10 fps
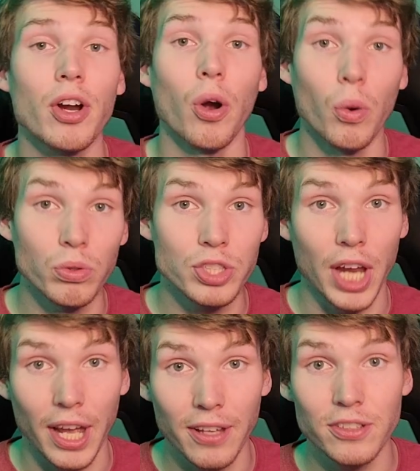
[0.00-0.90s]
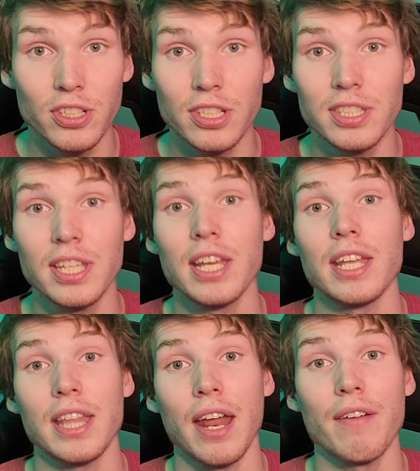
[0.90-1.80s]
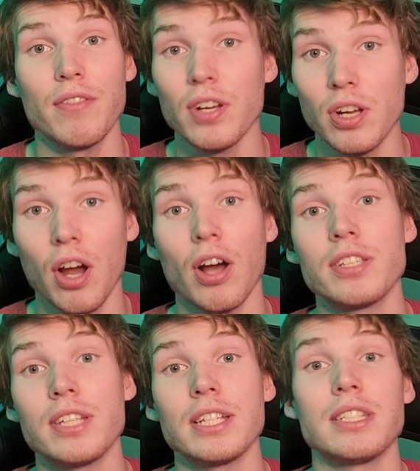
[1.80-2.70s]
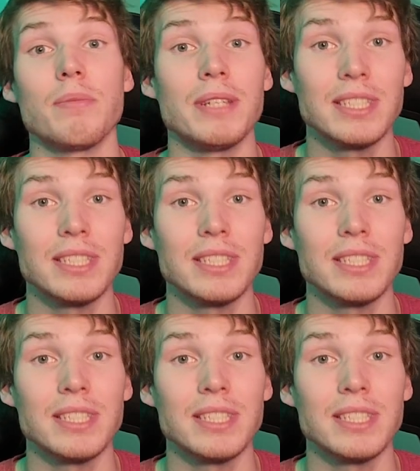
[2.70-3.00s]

our own challenges that have caused us to be